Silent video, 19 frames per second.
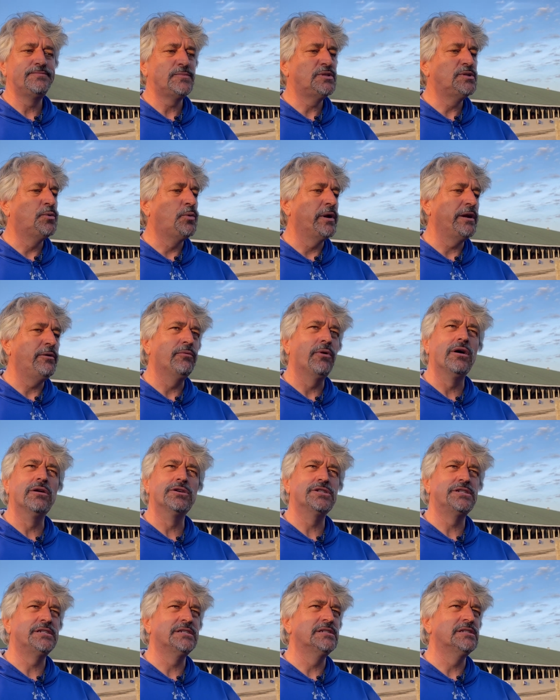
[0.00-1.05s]
20
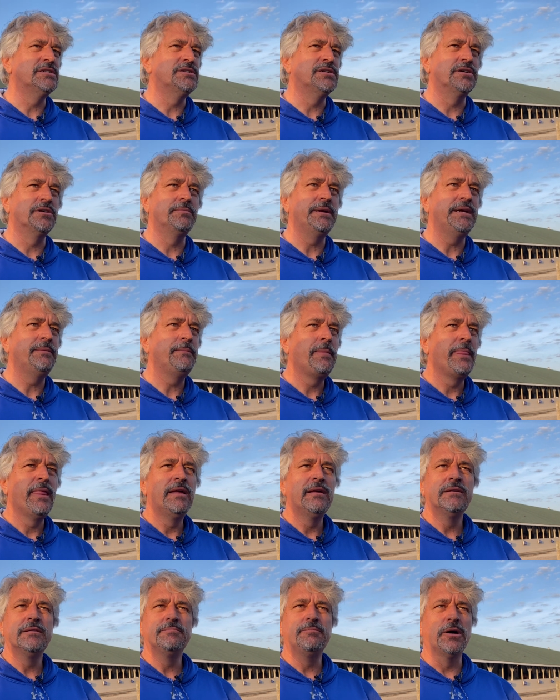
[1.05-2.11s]
runners in the Derby.
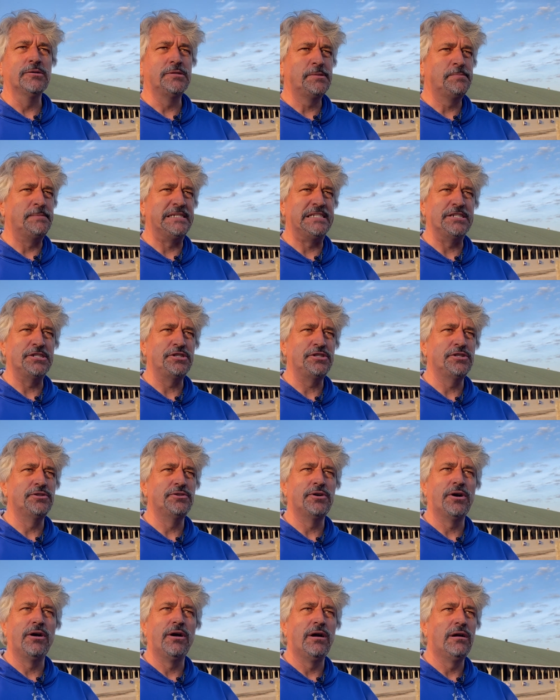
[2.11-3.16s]
Post position
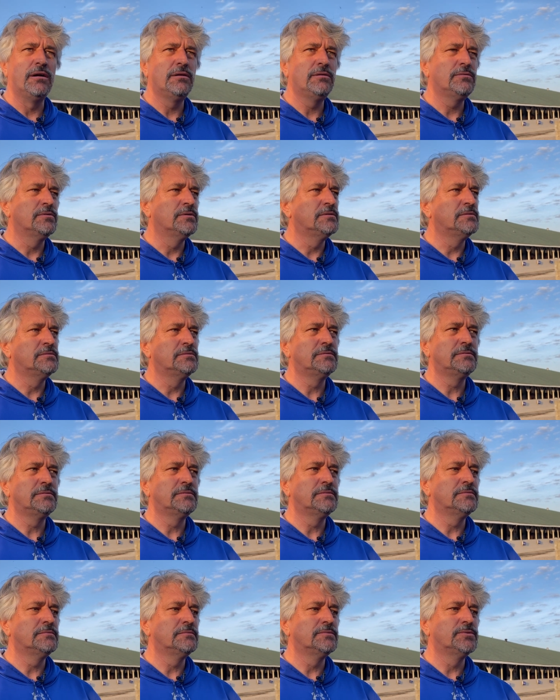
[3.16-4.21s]
draw
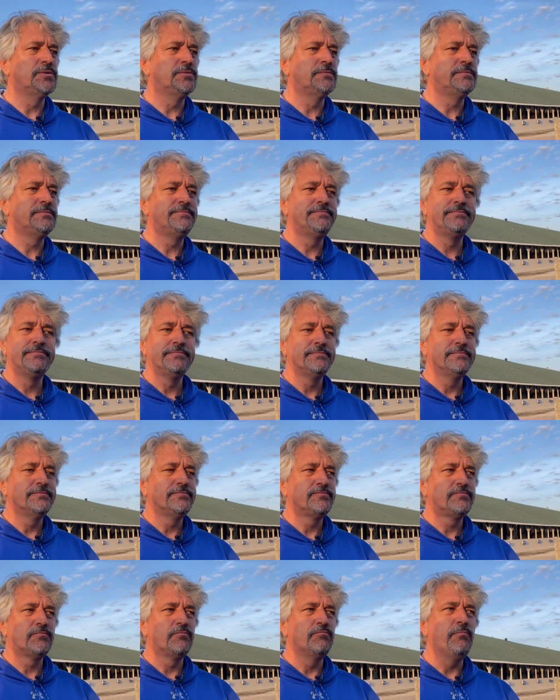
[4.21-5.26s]
will
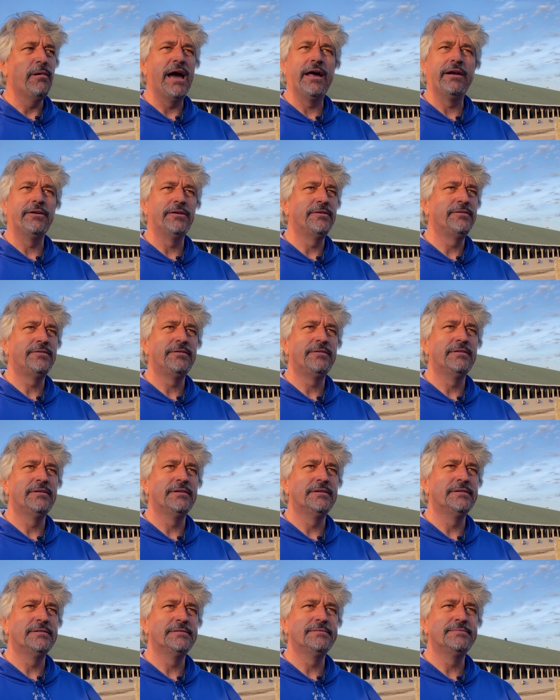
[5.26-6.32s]
matter
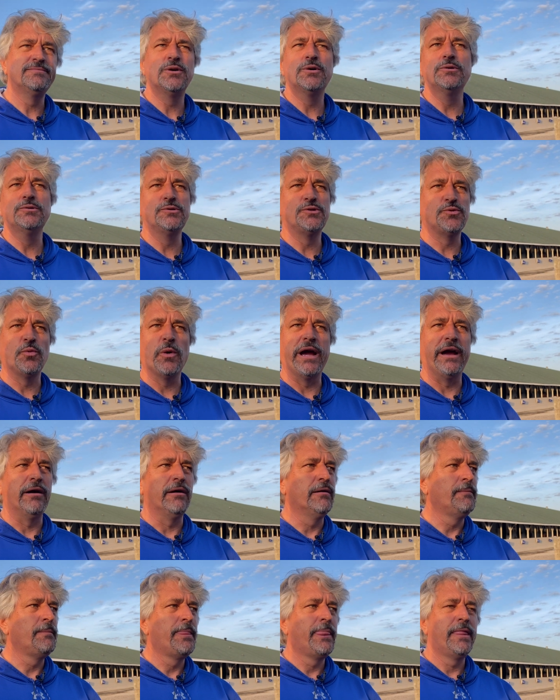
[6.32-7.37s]
who's
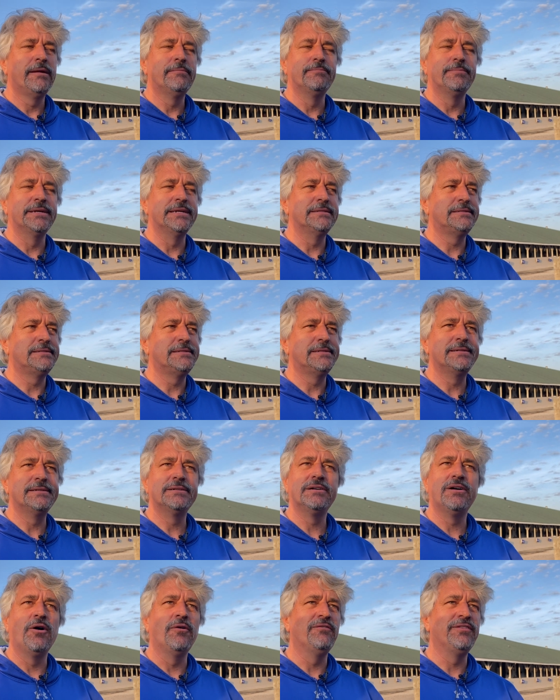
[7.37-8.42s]
where, but
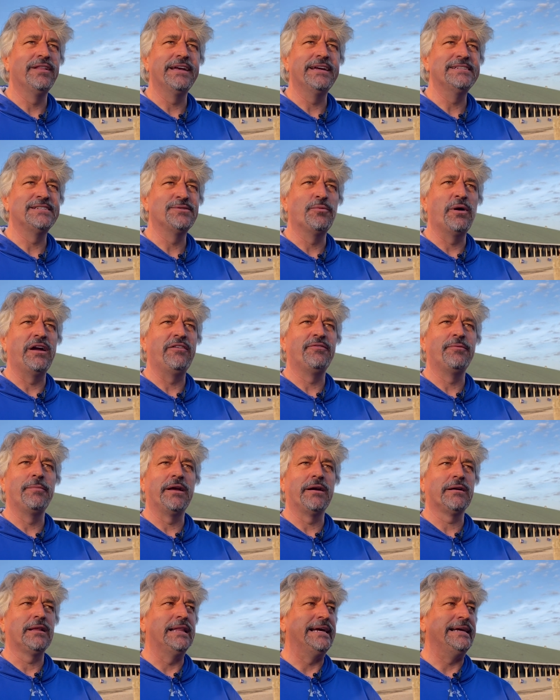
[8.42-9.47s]
hopefully he's away from
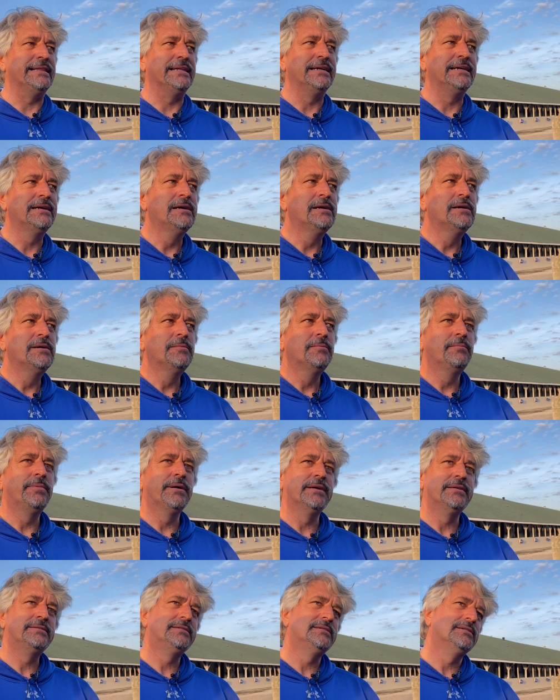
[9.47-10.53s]
there cleanly.
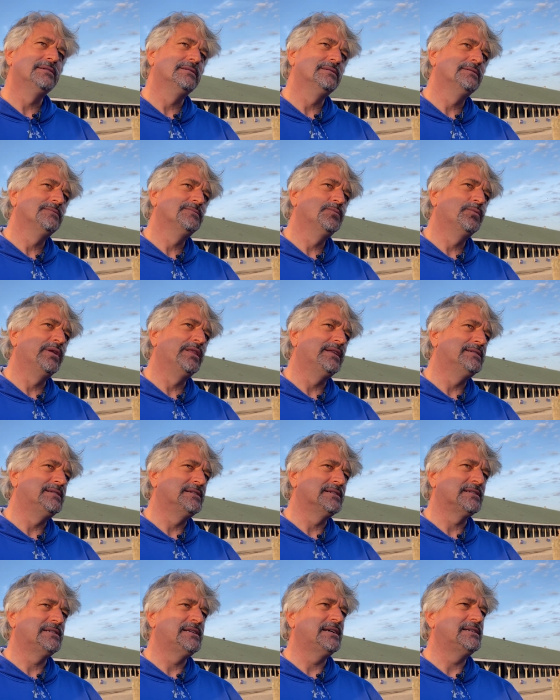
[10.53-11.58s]
But with the
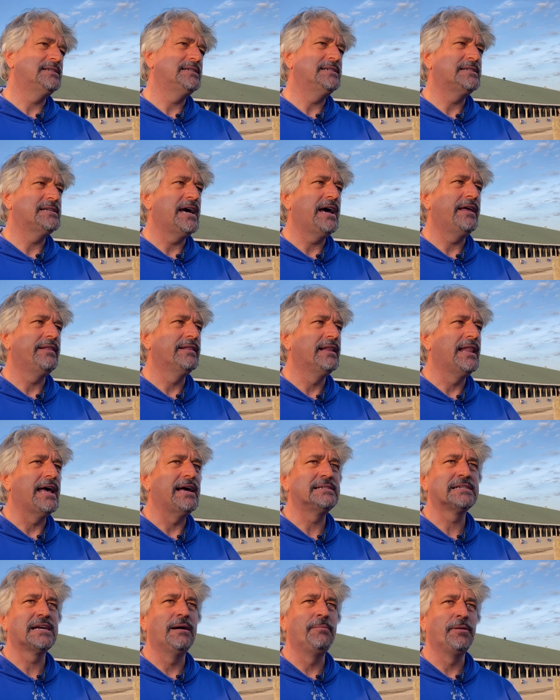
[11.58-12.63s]
success he's had in the
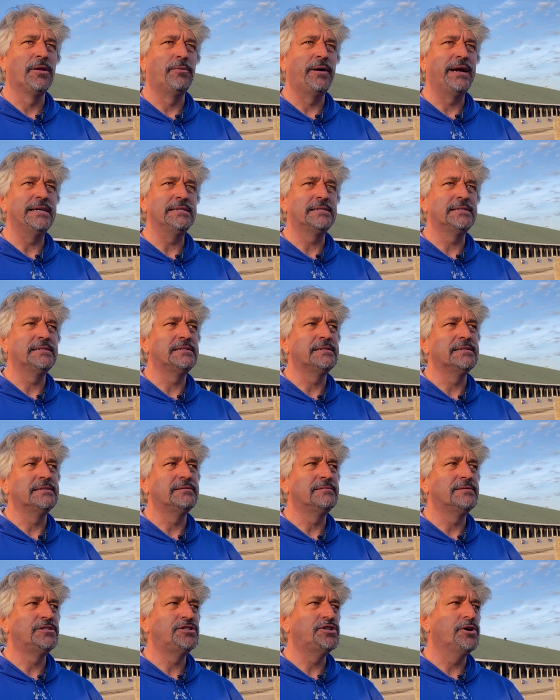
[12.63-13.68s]
last couple of races
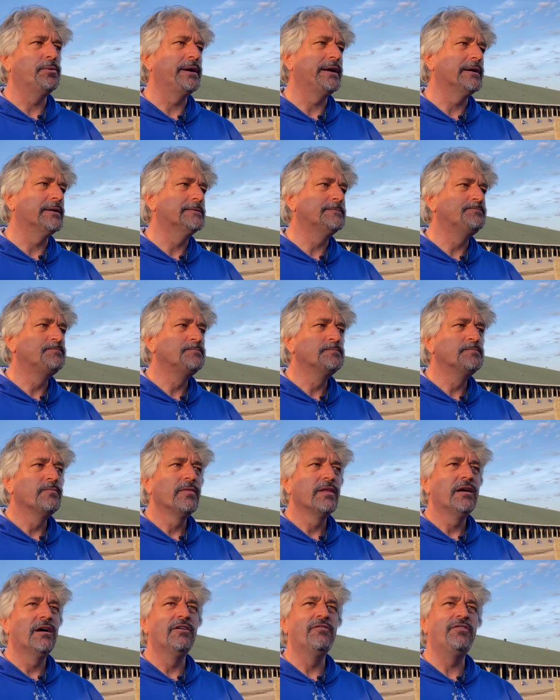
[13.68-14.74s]
and showing
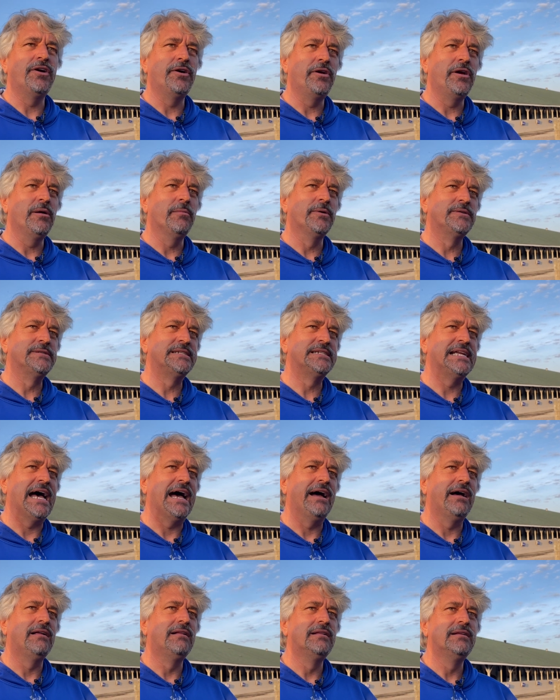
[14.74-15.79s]
a variable
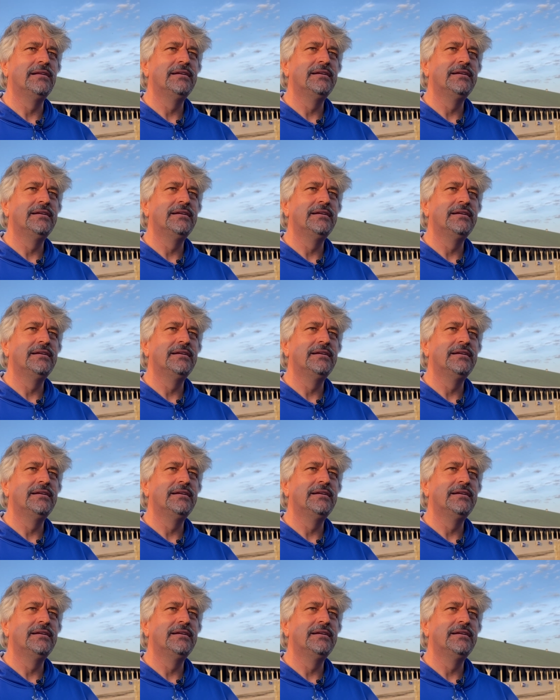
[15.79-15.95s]
style,